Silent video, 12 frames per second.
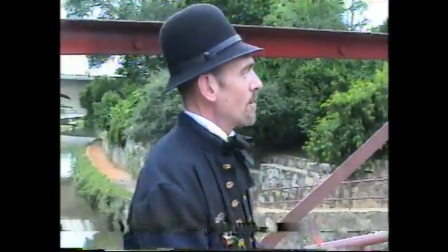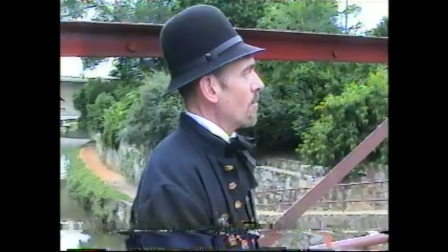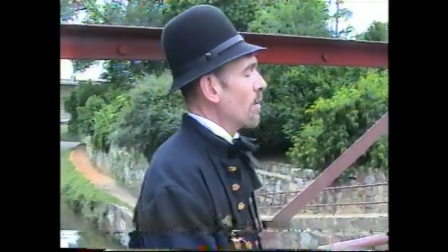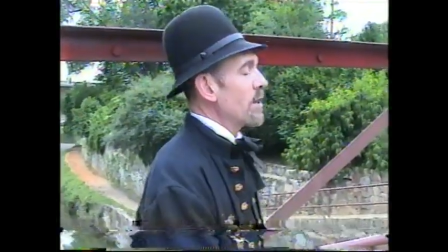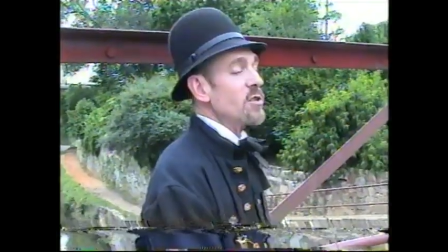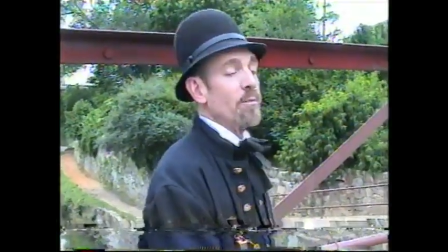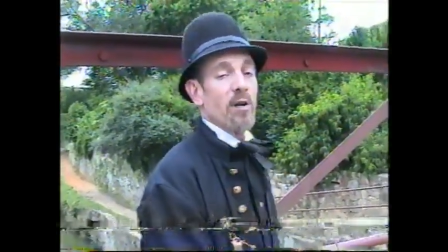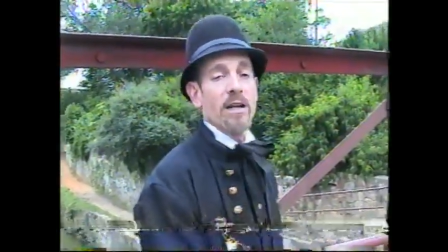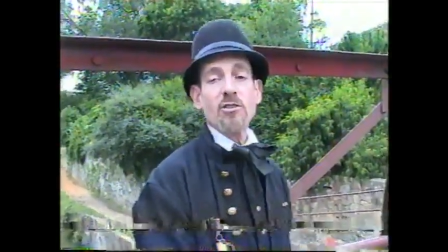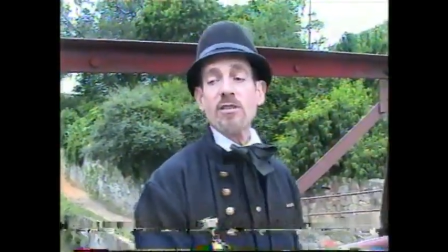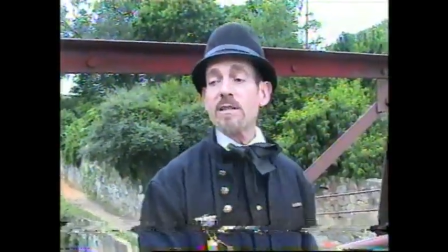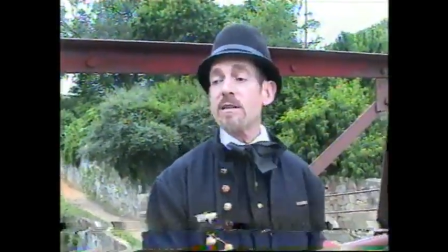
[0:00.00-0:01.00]
Well, this
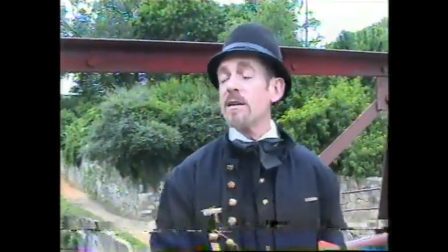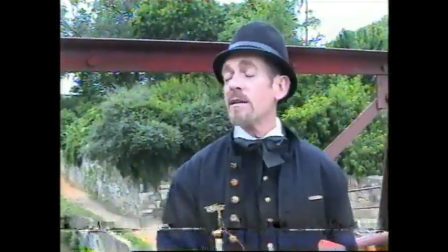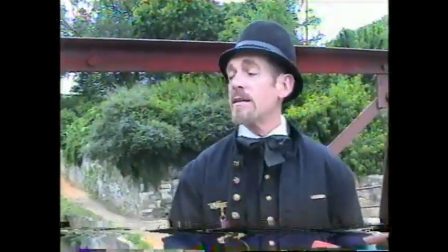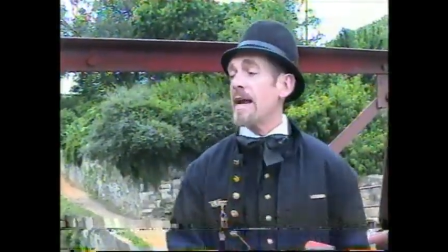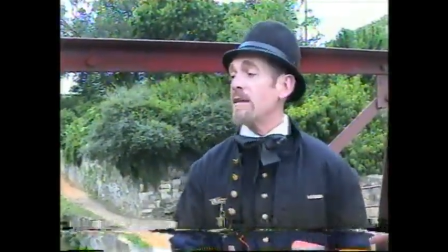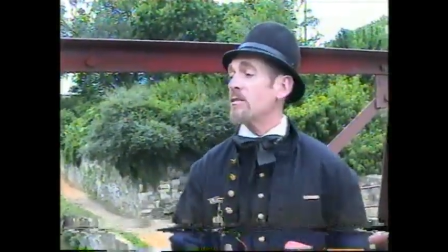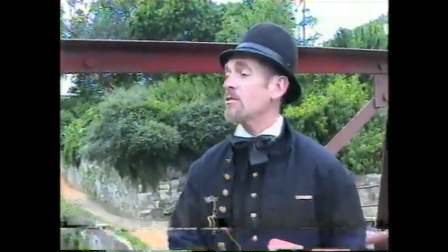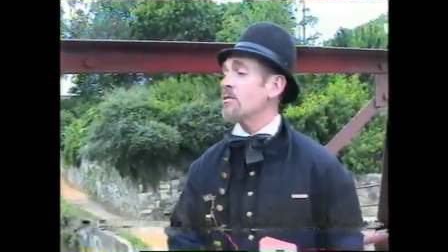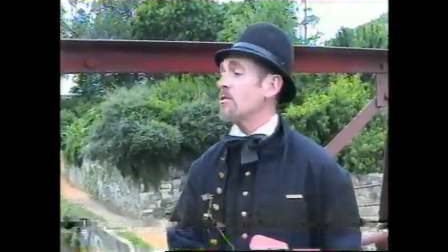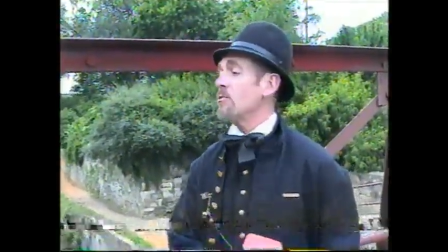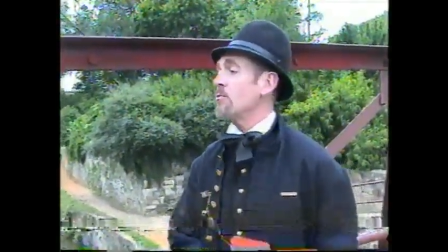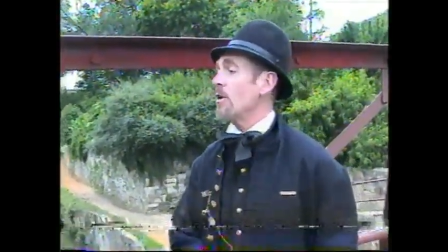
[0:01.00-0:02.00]
bridge tends
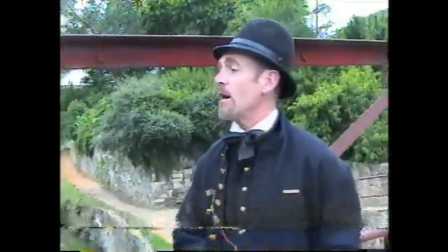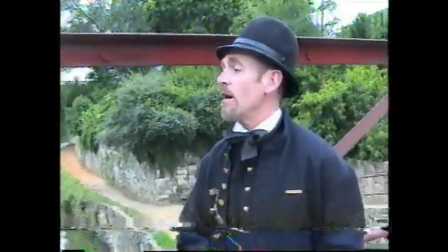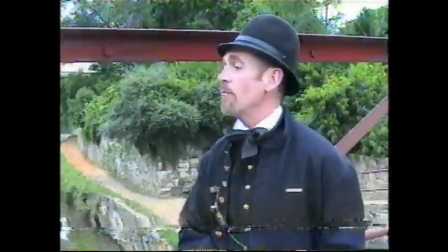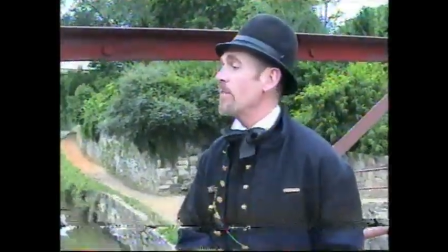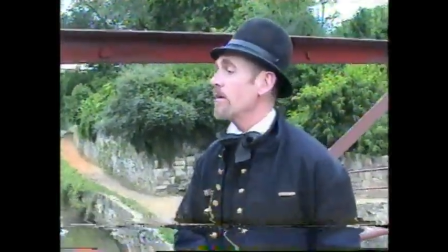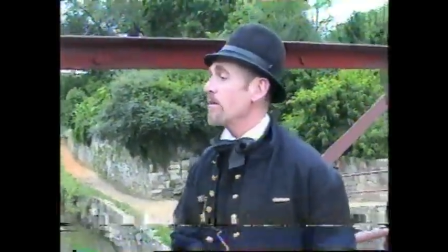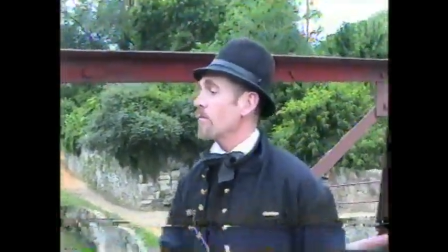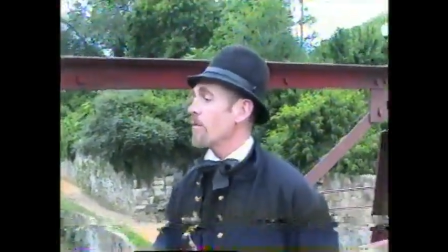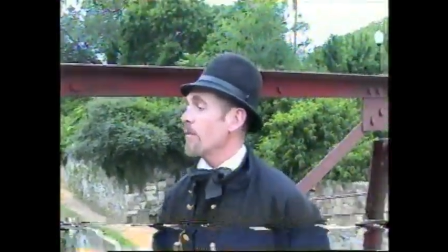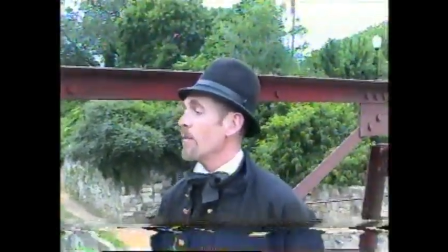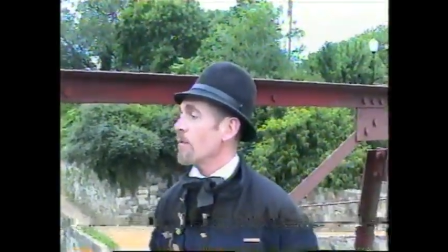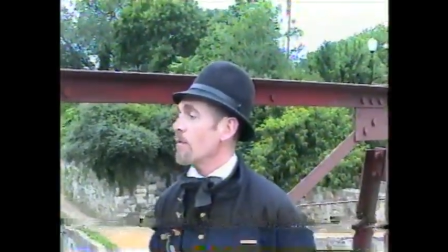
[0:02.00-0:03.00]
to
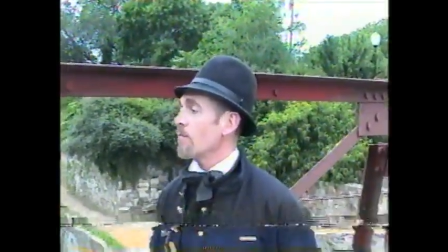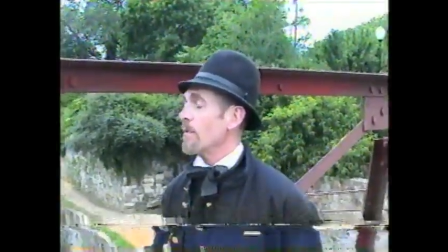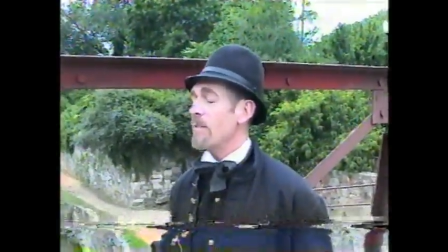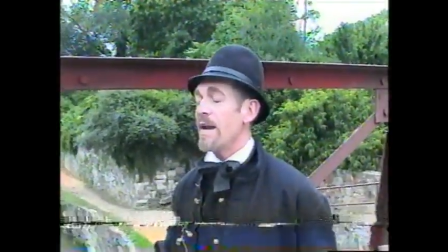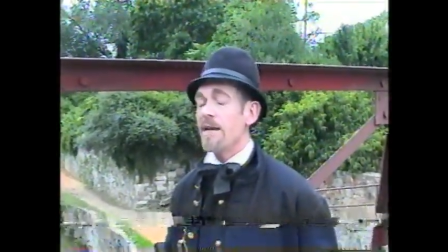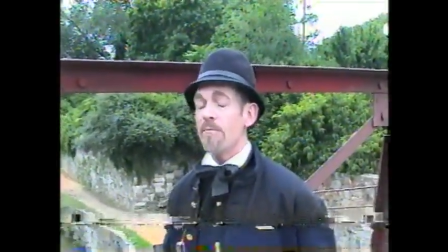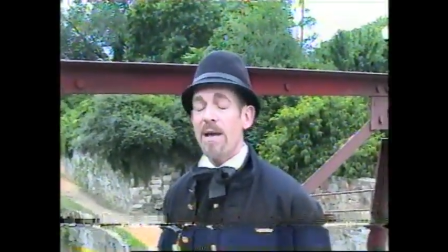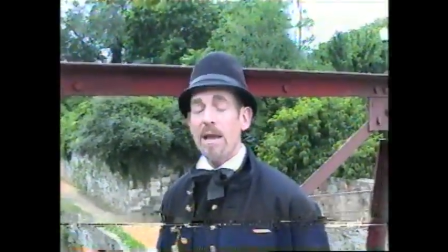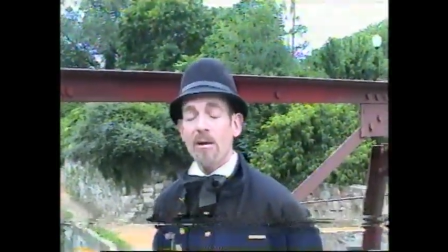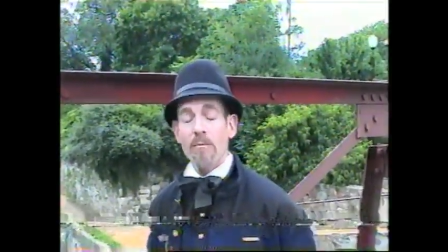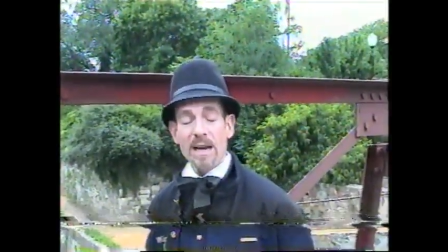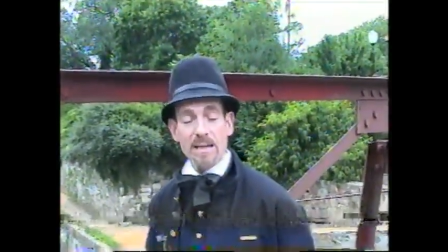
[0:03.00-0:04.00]
remain
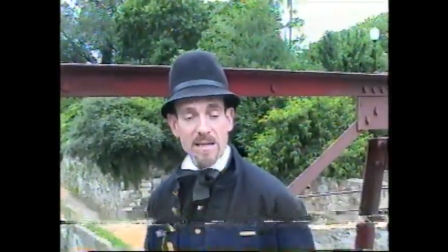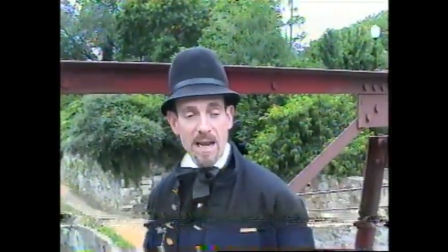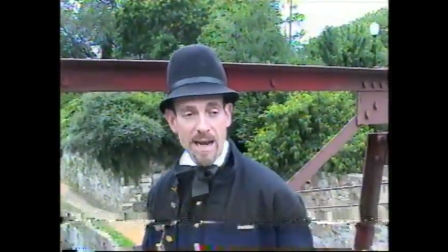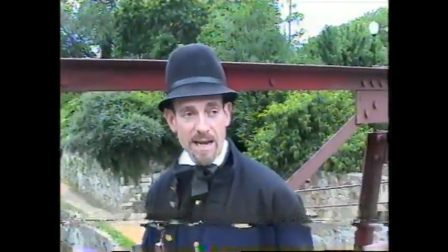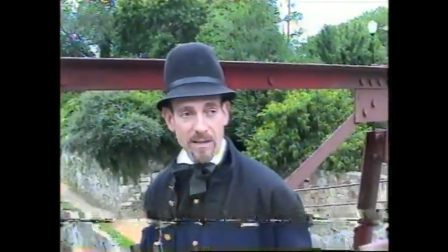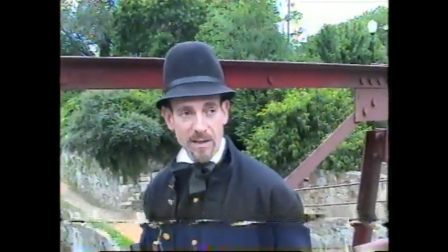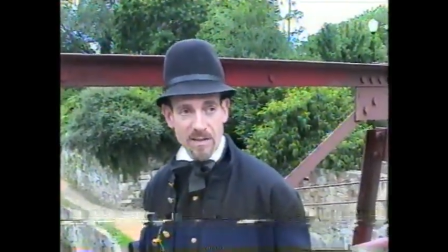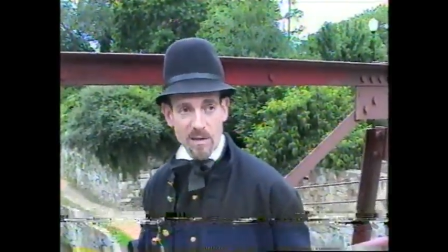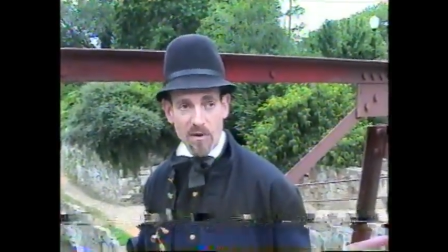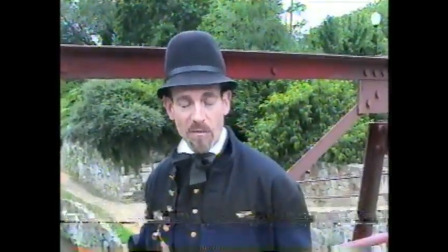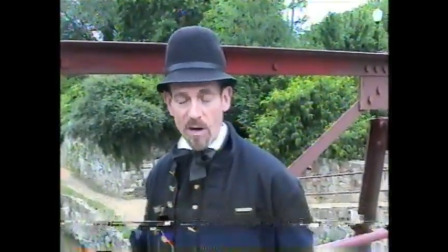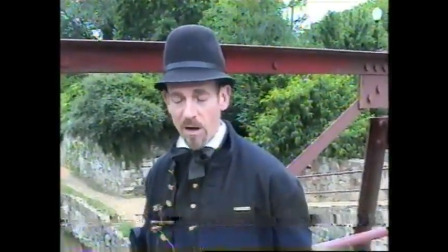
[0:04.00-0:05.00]
better maintained than
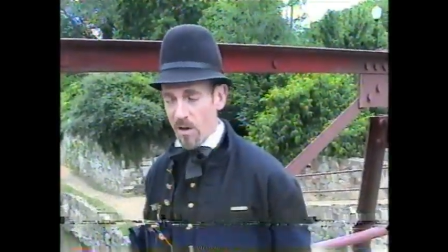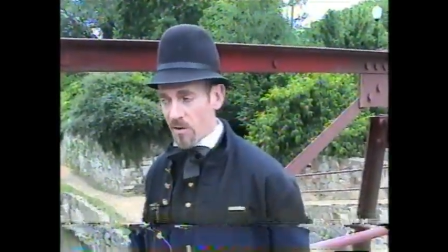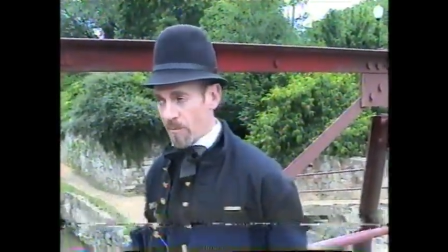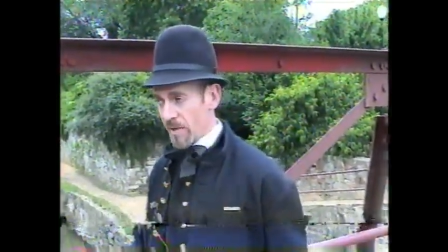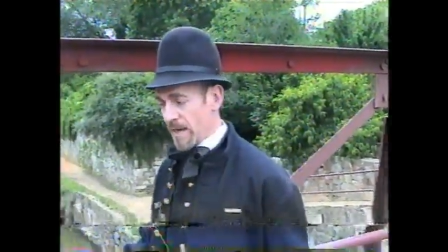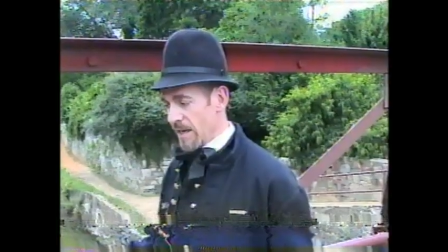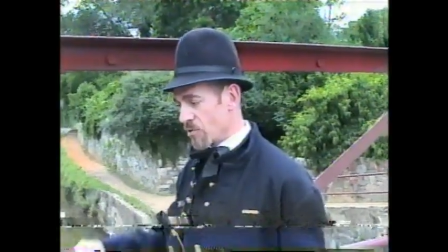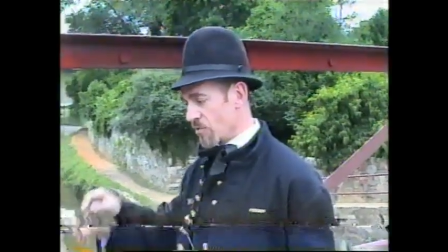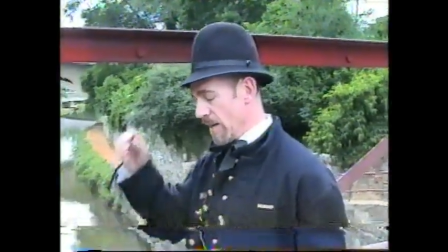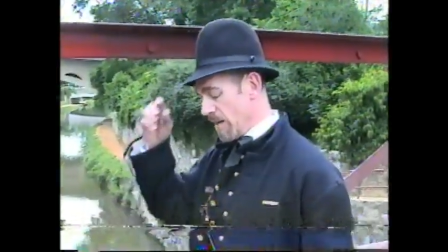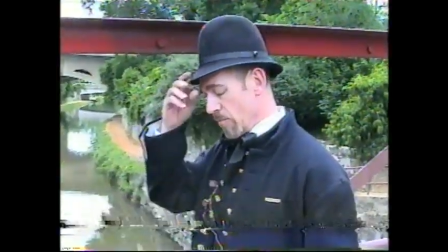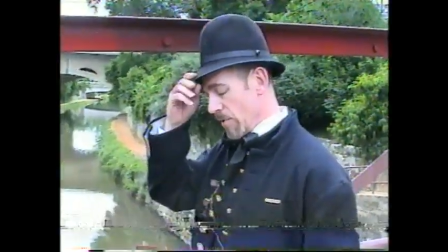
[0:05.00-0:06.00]
some of our other
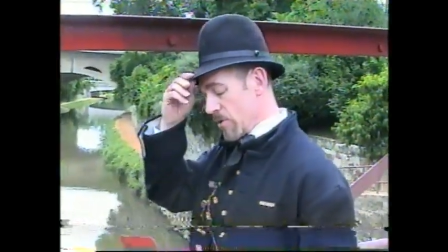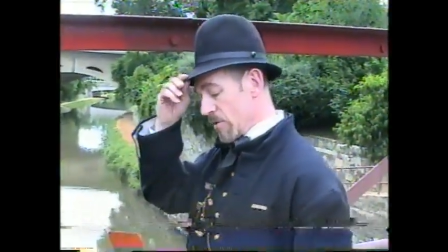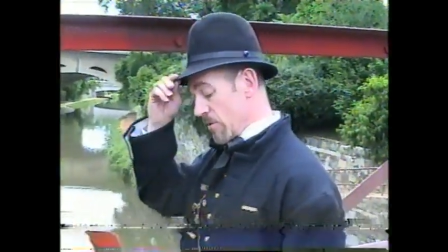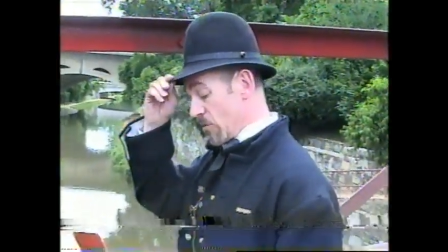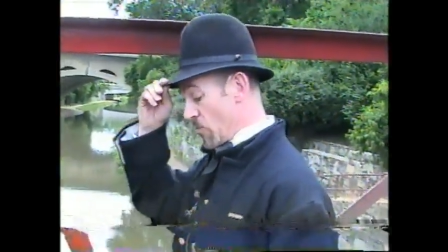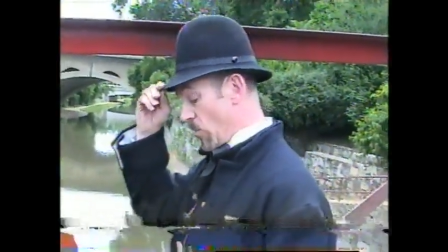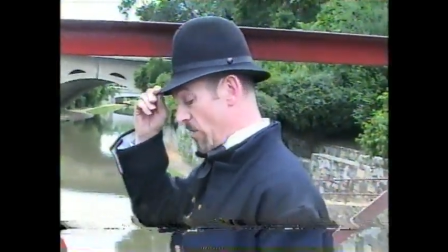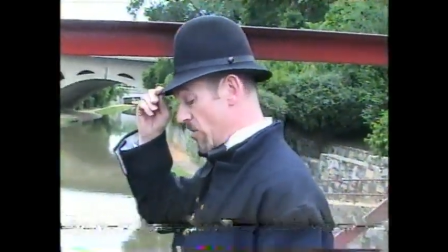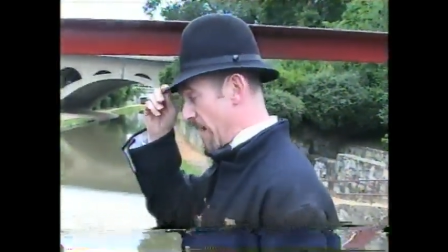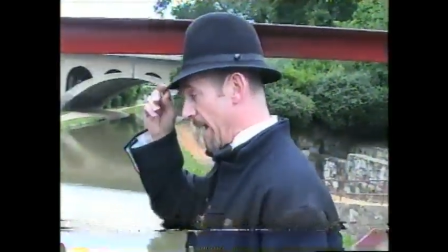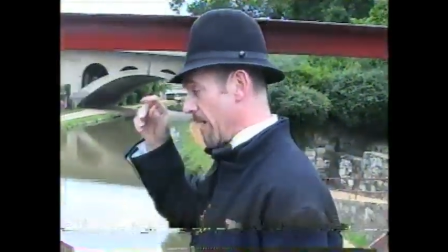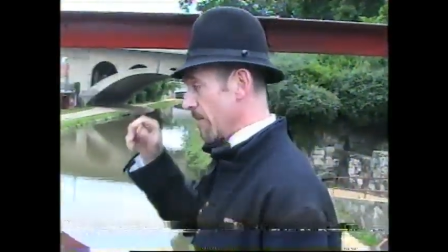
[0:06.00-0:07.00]
pedestrian bridges in
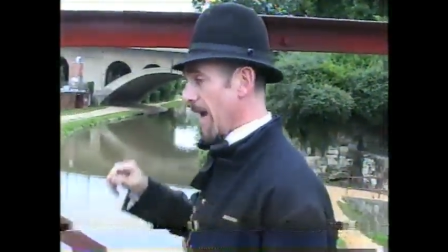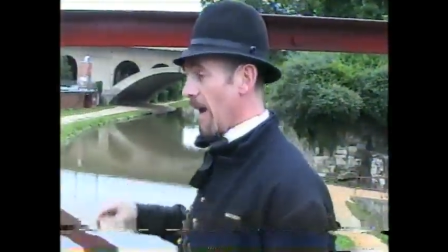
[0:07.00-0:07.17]
Georgetown.